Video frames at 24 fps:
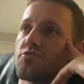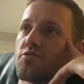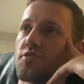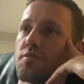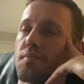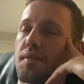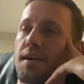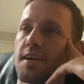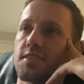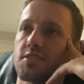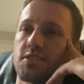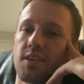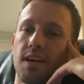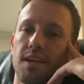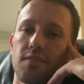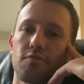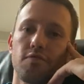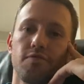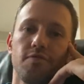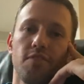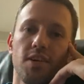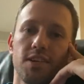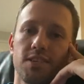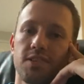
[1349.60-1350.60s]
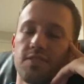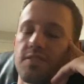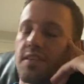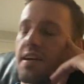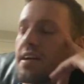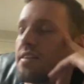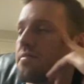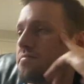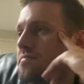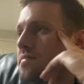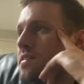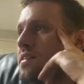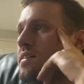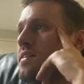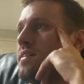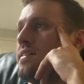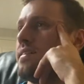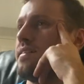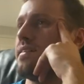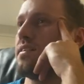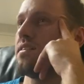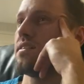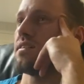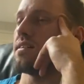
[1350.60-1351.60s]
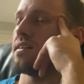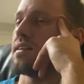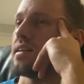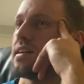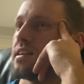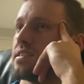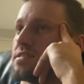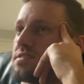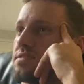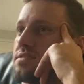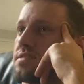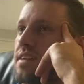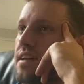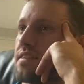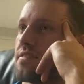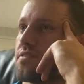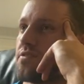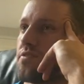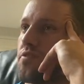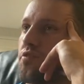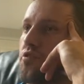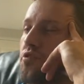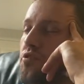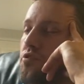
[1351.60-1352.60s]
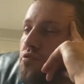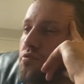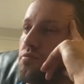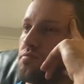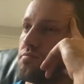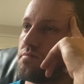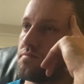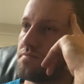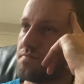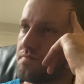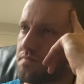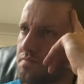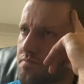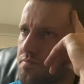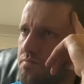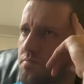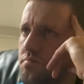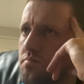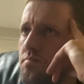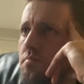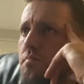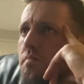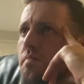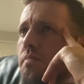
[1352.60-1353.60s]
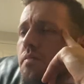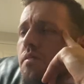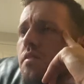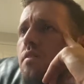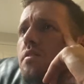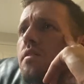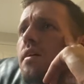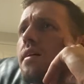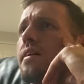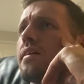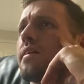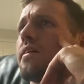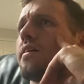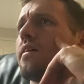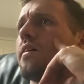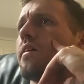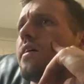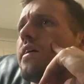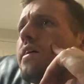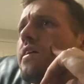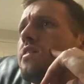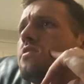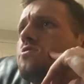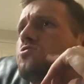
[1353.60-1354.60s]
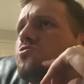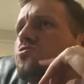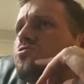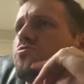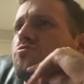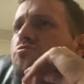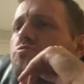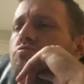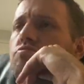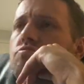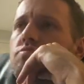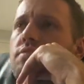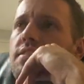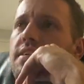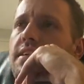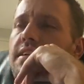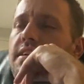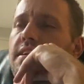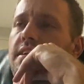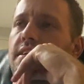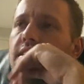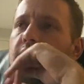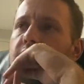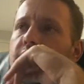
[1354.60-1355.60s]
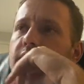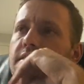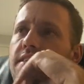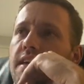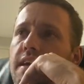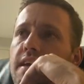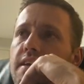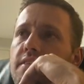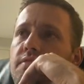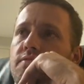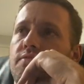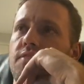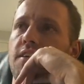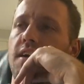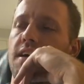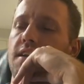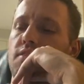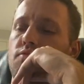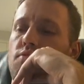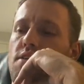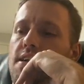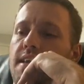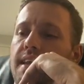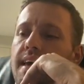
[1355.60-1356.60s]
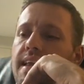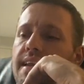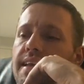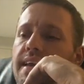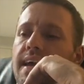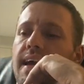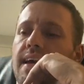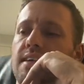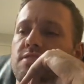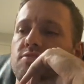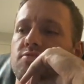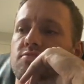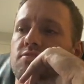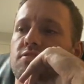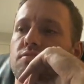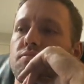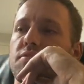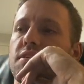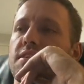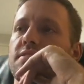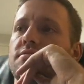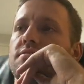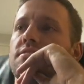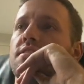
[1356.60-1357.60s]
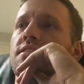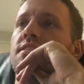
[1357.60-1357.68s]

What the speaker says: of the match kind of reflected that. Set 2, Andrew and Dave kind of ran out of gas a little bit.